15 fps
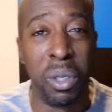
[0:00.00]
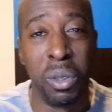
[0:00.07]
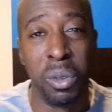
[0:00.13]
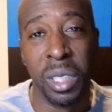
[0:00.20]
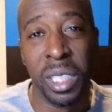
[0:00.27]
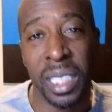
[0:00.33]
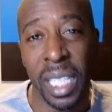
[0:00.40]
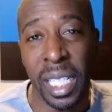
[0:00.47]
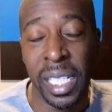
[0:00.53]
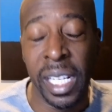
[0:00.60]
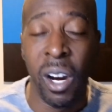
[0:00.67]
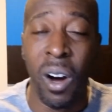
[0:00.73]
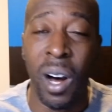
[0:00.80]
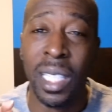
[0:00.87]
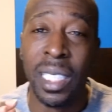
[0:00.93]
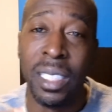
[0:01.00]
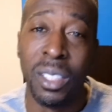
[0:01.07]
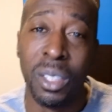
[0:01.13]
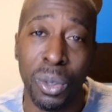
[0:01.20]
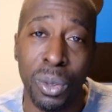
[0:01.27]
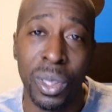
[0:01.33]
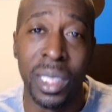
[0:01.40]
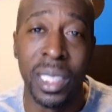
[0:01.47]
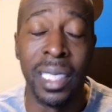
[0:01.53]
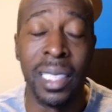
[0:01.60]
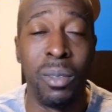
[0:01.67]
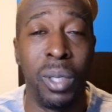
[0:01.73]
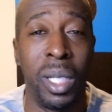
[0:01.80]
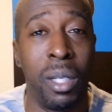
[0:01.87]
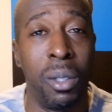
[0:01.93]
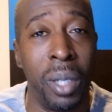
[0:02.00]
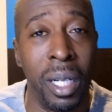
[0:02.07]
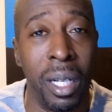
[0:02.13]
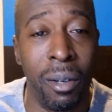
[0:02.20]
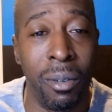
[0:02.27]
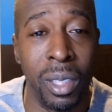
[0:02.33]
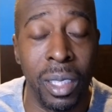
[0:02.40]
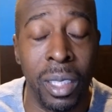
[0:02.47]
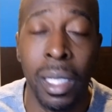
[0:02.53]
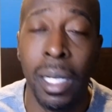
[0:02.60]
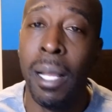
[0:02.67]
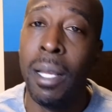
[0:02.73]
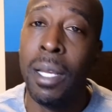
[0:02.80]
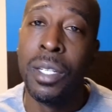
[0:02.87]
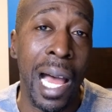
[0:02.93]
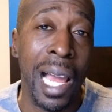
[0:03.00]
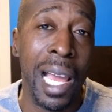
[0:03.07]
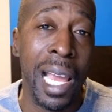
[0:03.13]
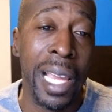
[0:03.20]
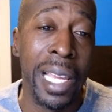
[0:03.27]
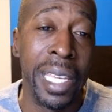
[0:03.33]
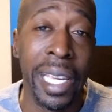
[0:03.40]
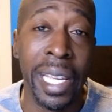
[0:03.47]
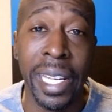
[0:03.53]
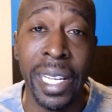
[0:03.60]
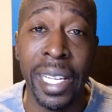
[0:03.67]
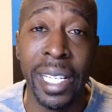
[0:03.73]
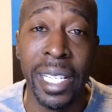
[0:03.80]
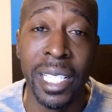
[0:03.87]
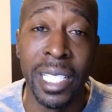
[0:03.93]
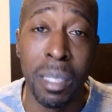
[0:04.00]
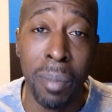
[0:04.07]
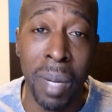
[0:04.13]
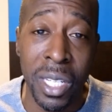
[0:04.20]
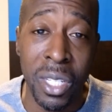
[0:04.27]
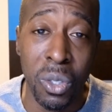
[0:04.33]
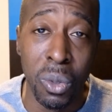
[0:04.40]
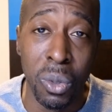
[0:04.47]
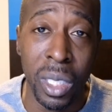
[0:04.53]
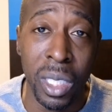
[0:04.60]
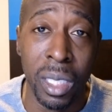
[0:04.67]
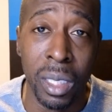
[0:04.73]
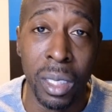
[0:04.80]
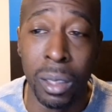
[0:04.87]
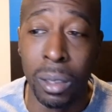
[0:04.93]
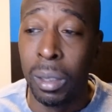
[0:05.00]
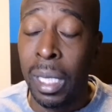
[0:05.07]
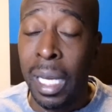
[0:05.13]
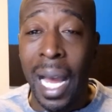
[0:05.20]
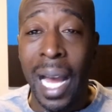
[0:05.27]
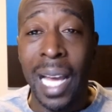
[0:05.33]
The owner said they hardly used it and whatever. I get it into my studio.